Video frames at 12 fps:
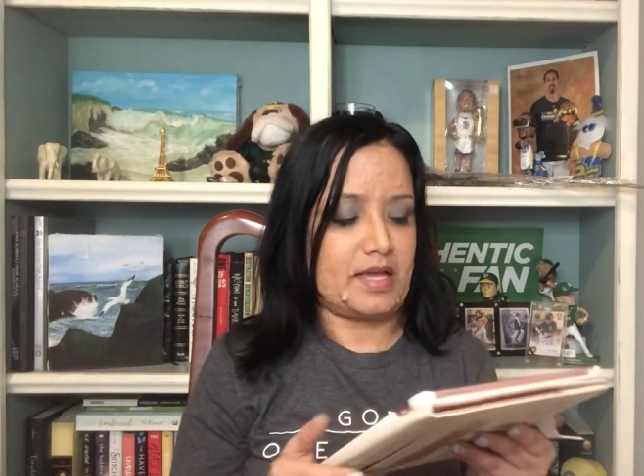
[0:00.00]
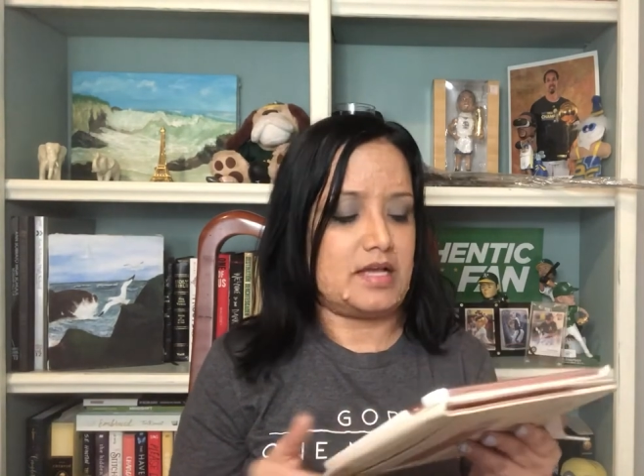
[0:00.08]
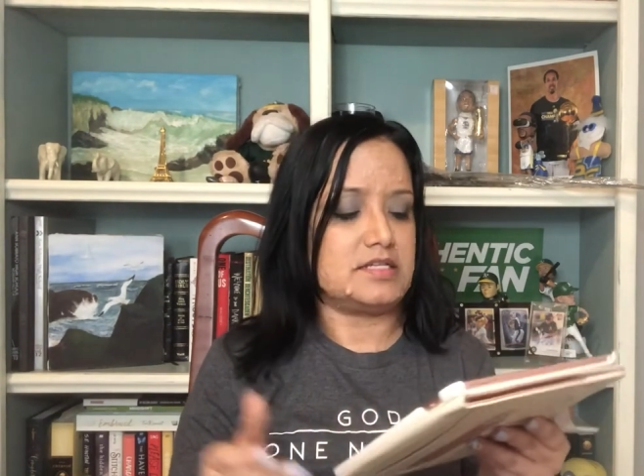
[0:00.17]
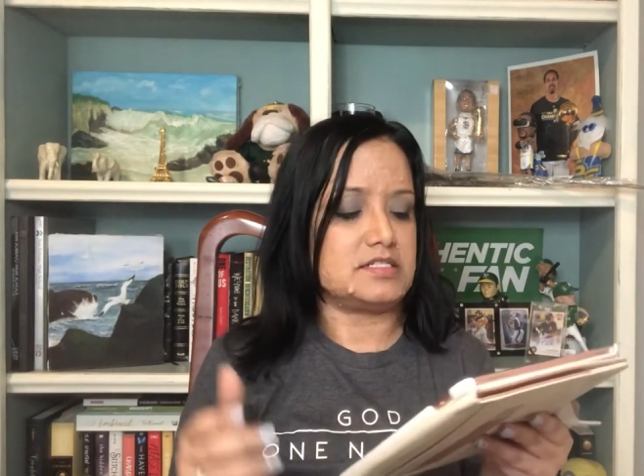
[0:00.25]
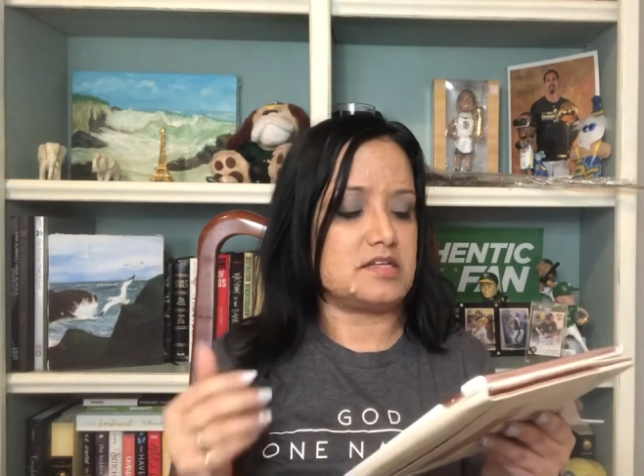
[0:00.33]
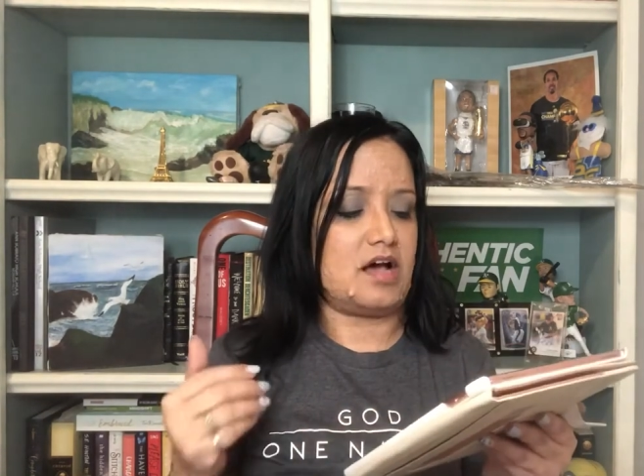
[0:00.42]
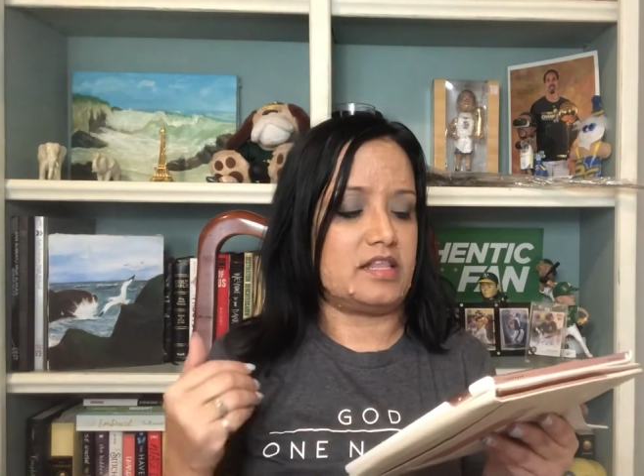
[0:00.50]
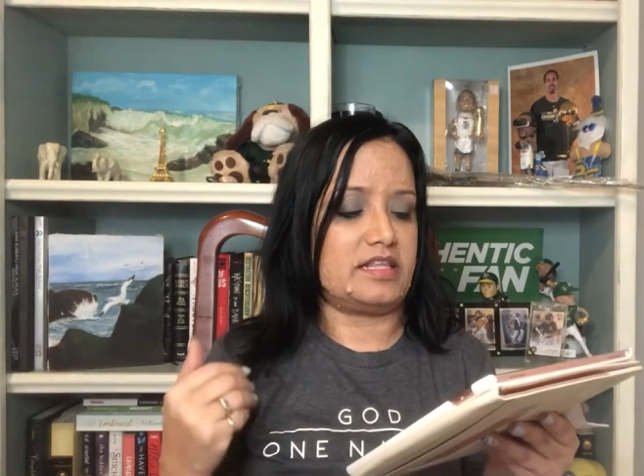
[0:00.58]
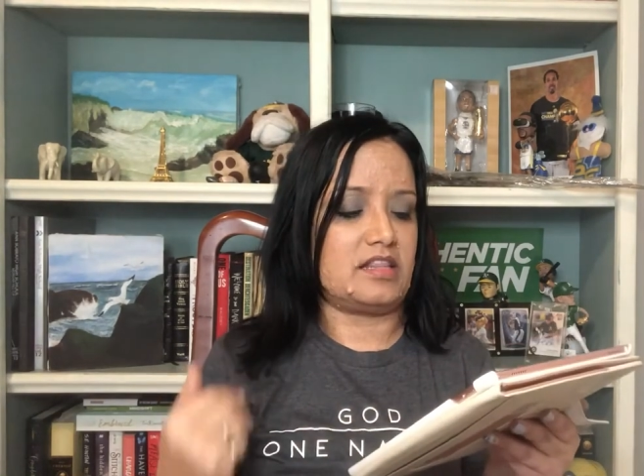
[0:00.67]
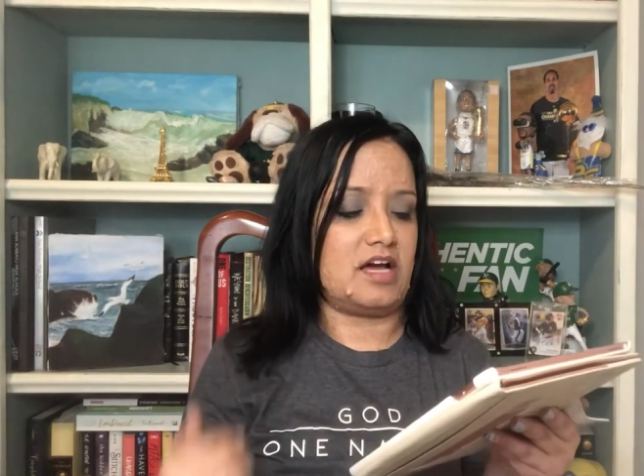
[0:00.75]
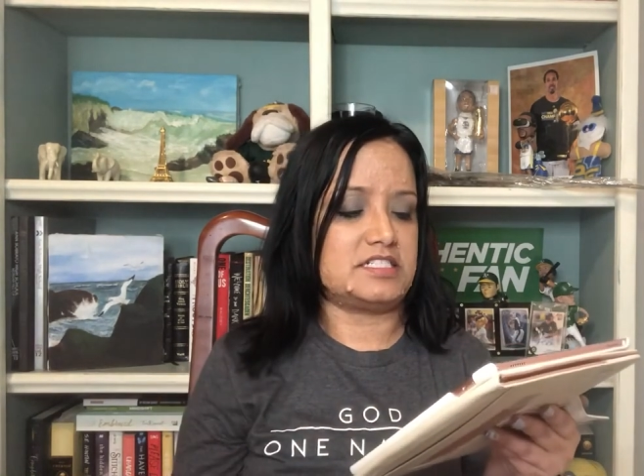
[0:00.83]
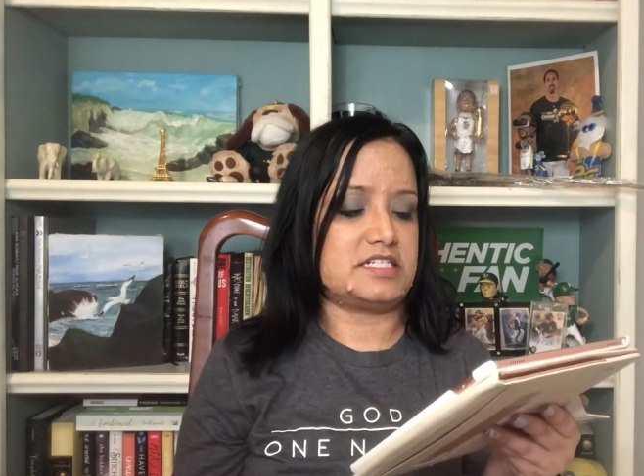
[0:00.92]
Stalin
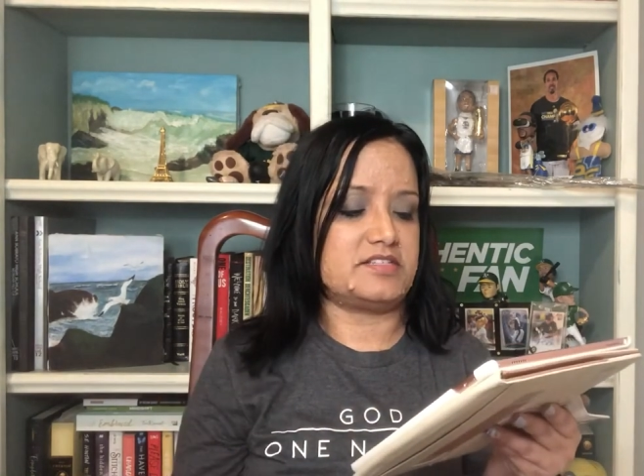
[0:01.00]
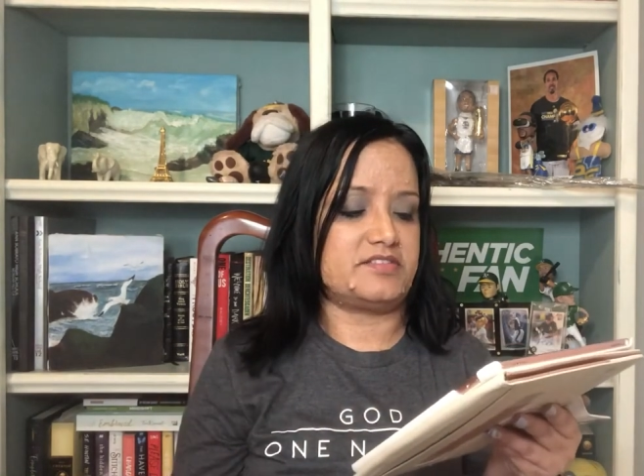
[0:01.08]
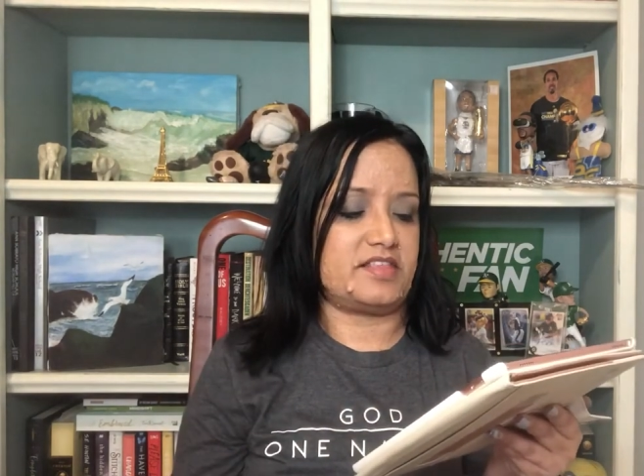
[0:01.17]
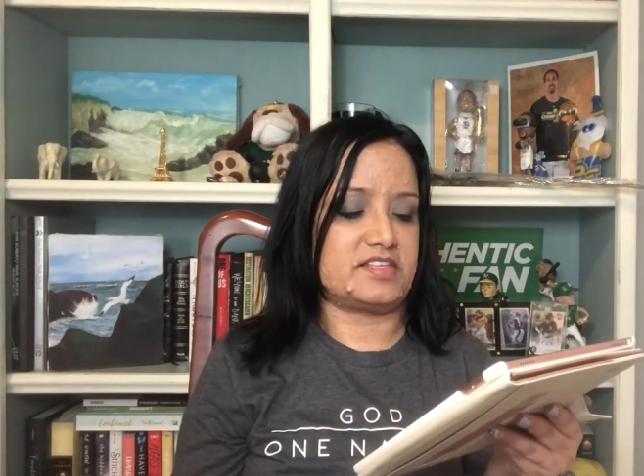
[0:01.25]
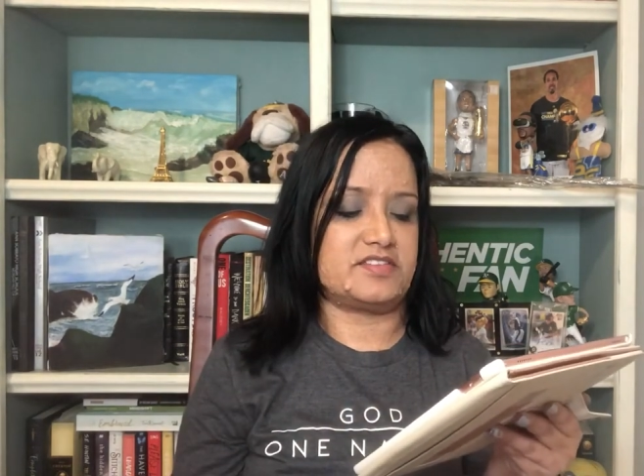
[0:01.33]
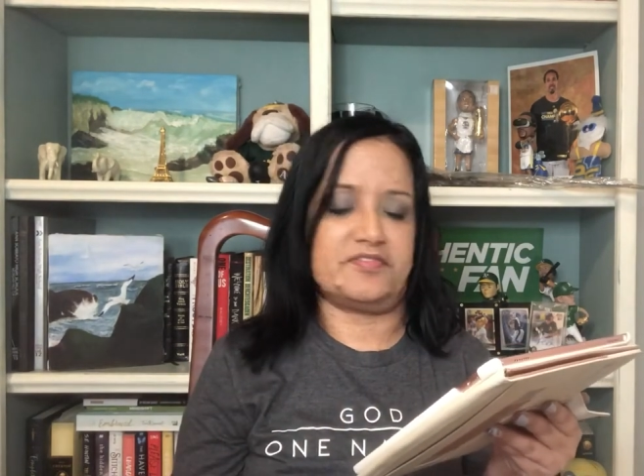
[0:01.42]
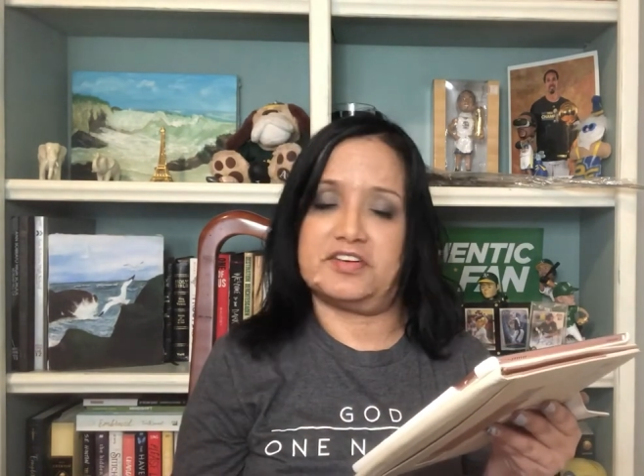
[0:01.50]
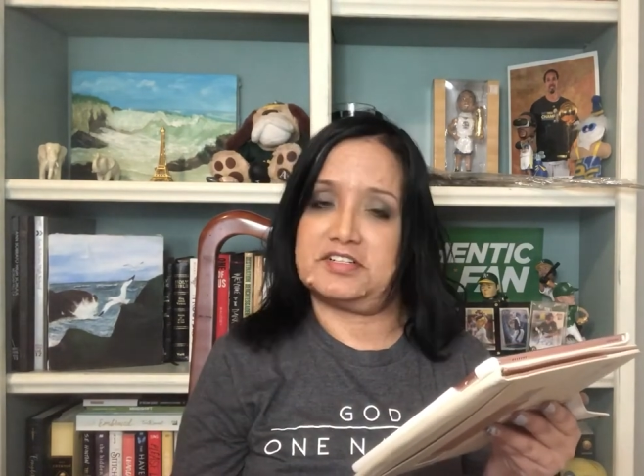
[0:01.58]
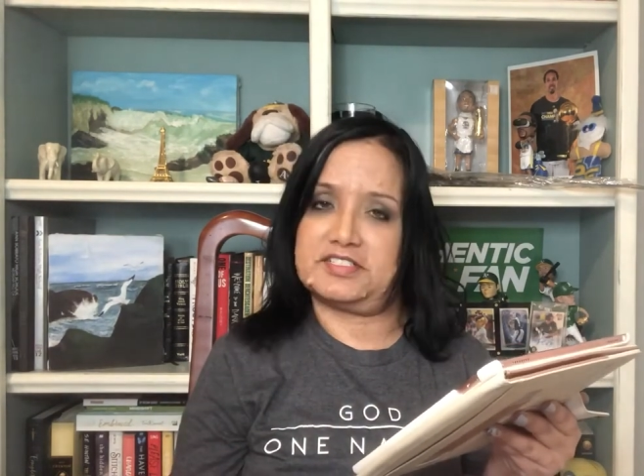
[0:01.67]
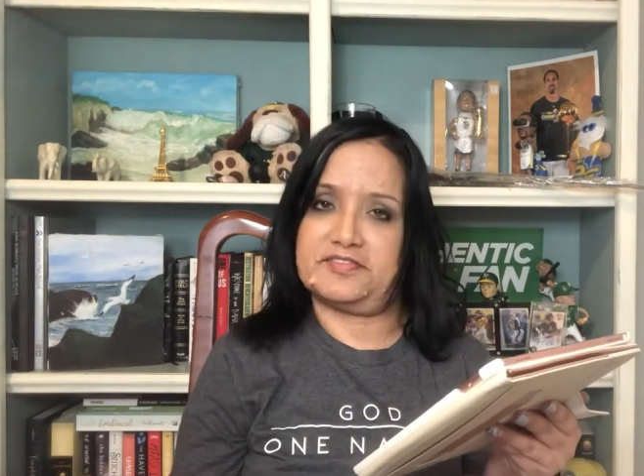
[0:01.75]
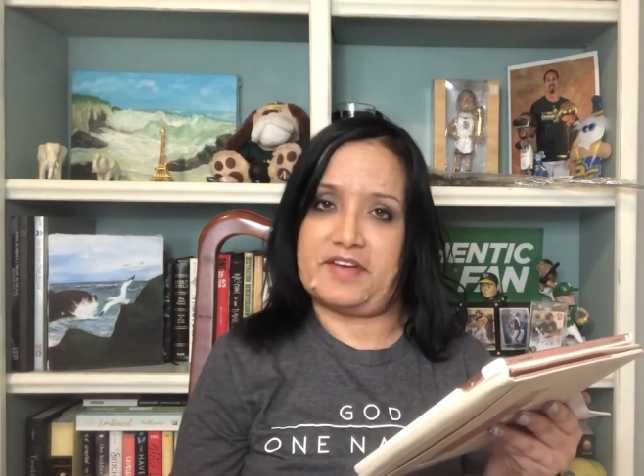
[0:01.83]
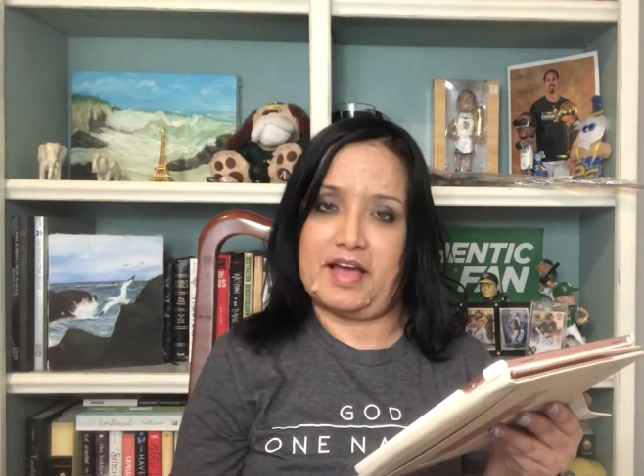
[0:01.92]
launches this
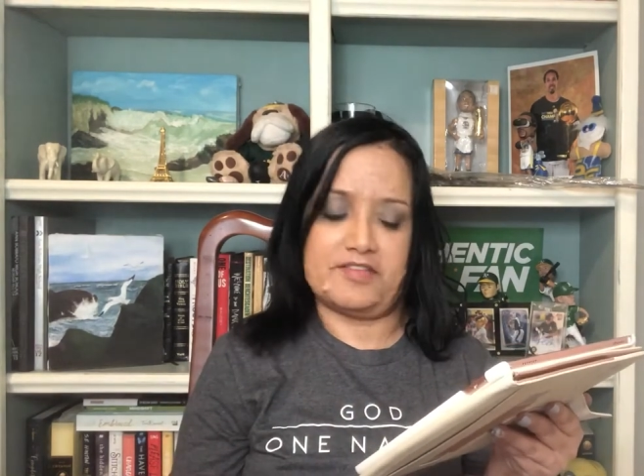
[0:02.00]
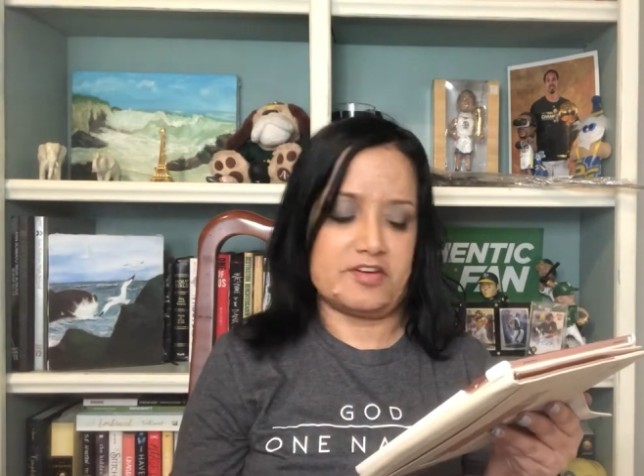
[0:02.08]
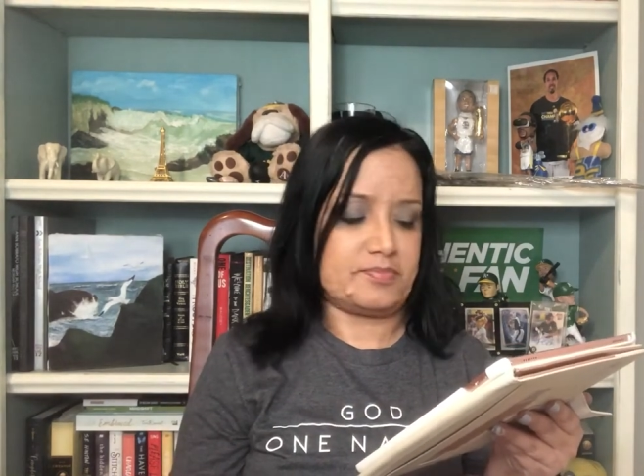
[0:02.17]
first 5-year